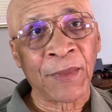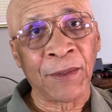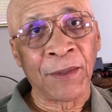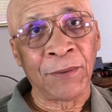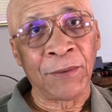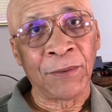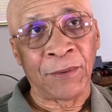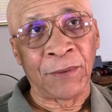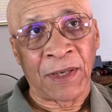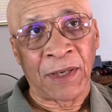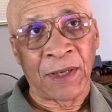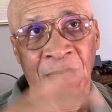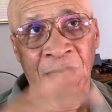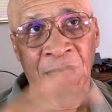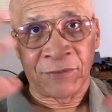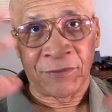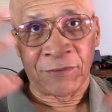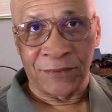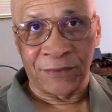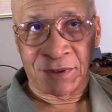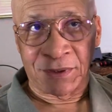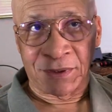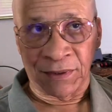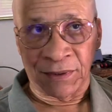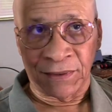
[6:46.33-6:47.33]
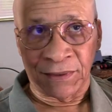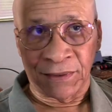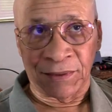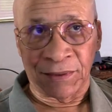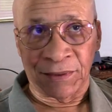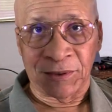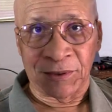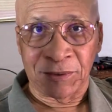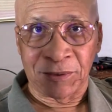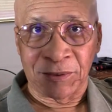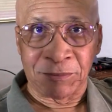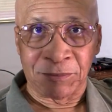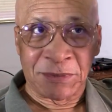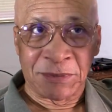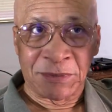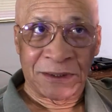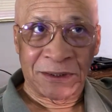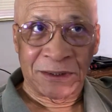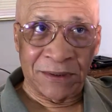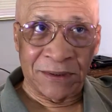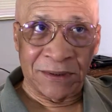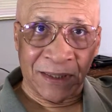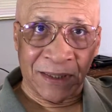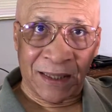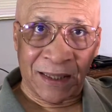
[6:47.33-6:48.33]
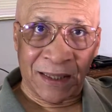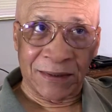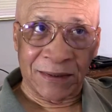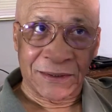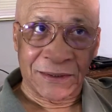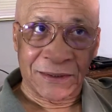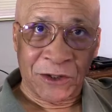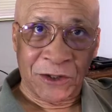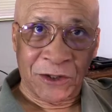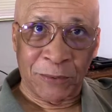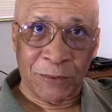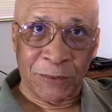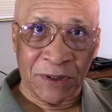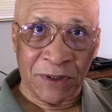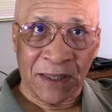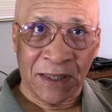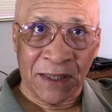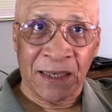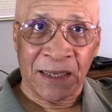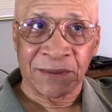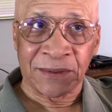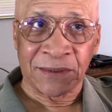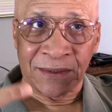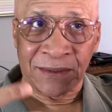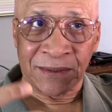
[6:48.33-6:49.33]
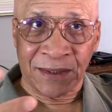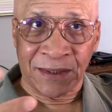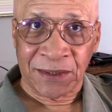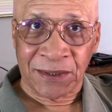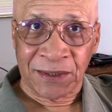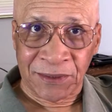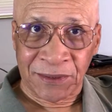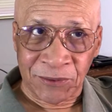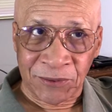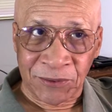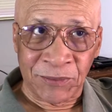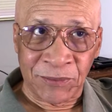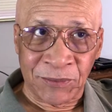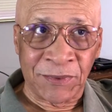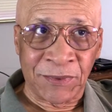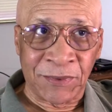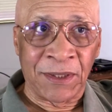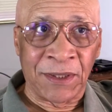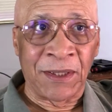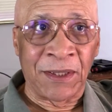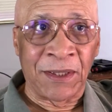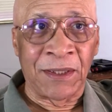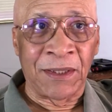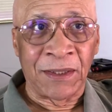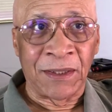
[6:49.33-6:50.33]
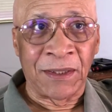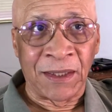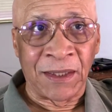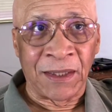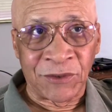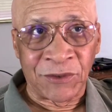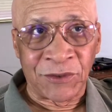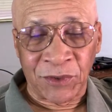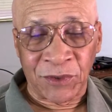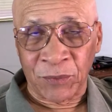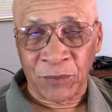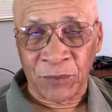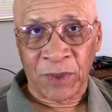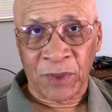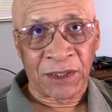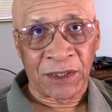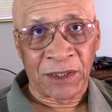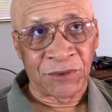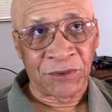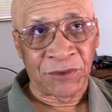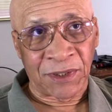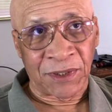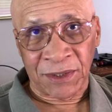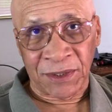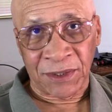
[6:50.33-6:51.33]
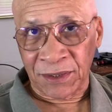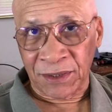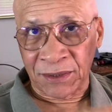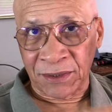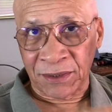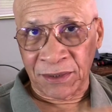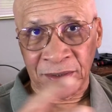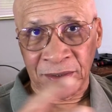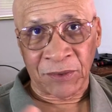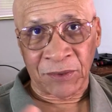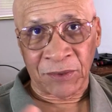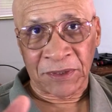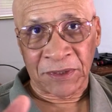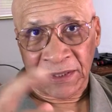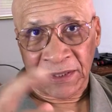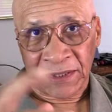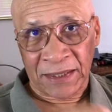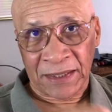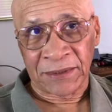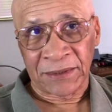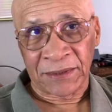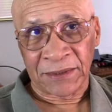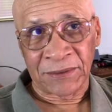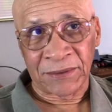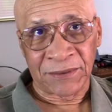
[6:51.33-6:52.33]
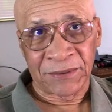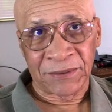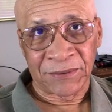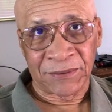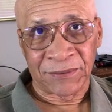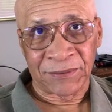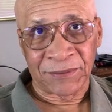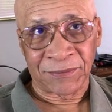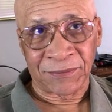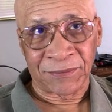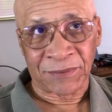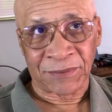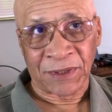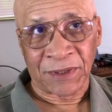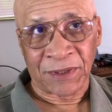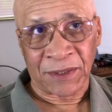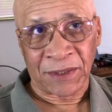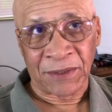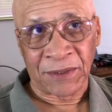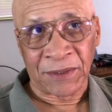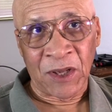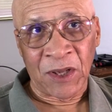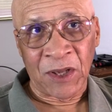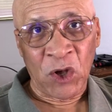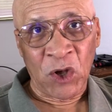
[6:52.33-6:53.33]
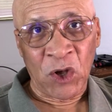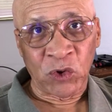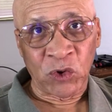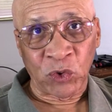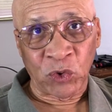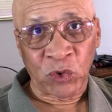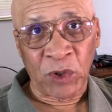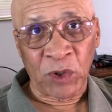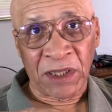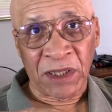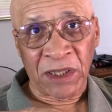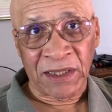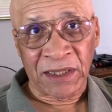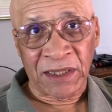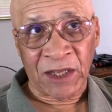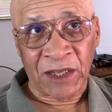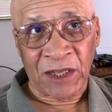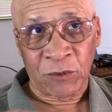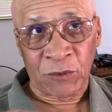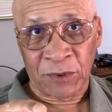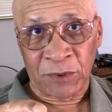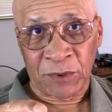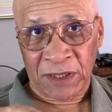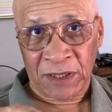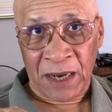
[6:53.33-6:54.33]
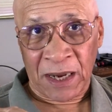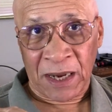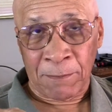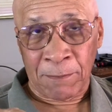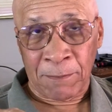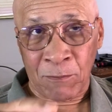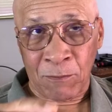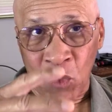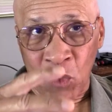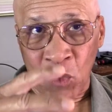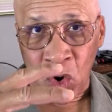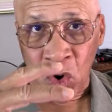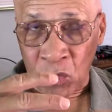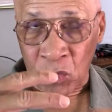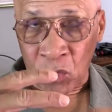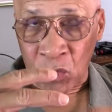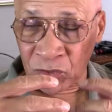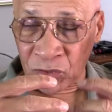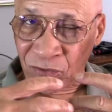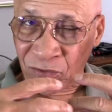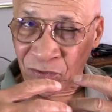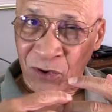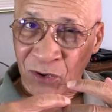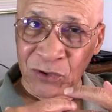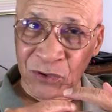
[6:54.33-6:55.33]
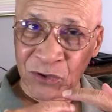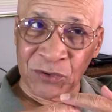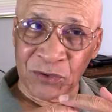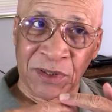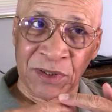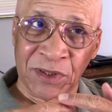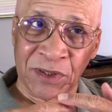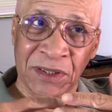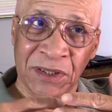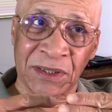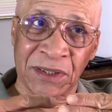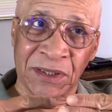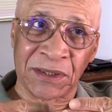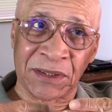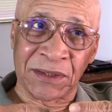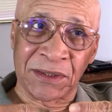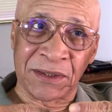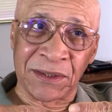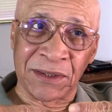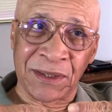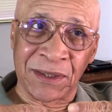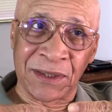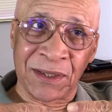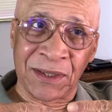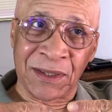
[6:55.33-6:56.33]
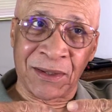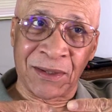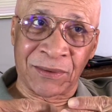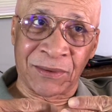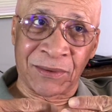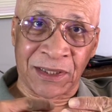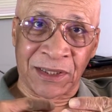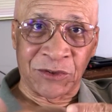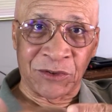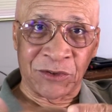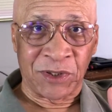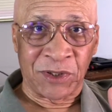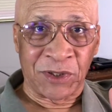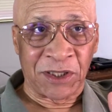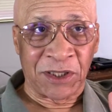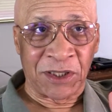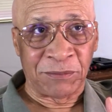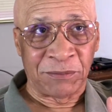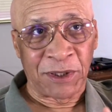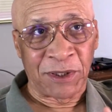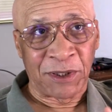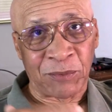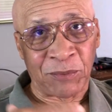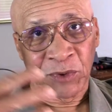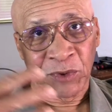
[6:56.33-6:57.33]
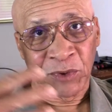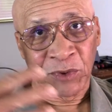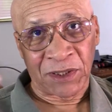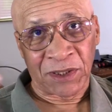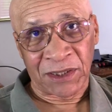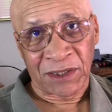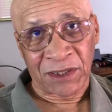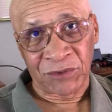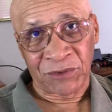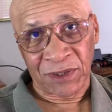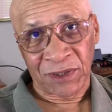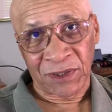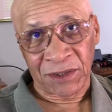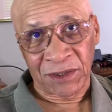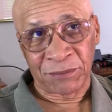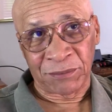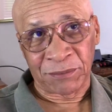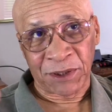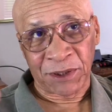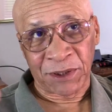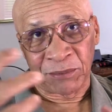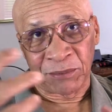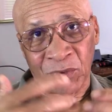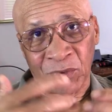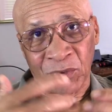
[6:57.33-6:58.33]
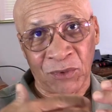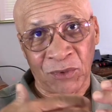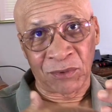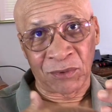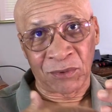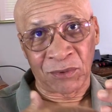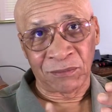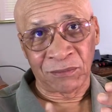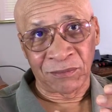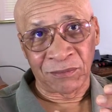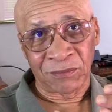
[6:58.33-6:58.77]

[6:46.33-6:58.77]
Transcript: You have the middle class and upper class, they well educated and all that. Okay, so you can get. There are more, unfortunately, uneducated people than educated people.